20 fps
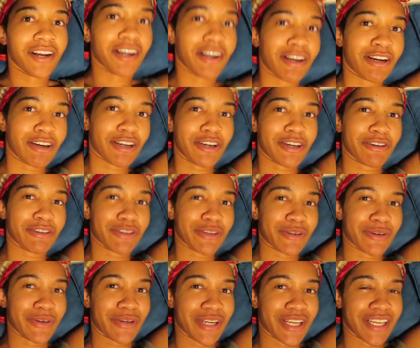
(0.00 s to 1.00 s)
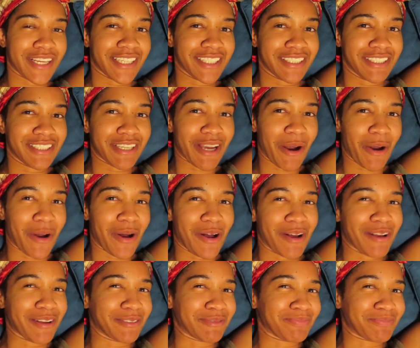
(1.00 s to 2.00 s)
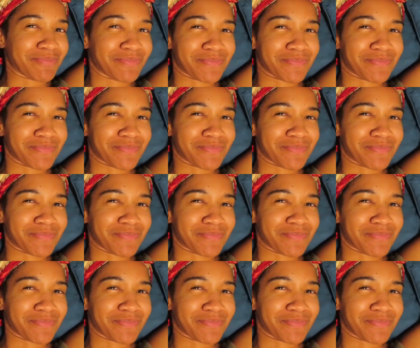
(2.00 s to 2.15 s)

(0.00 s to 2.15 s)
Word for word: Oh, y'all.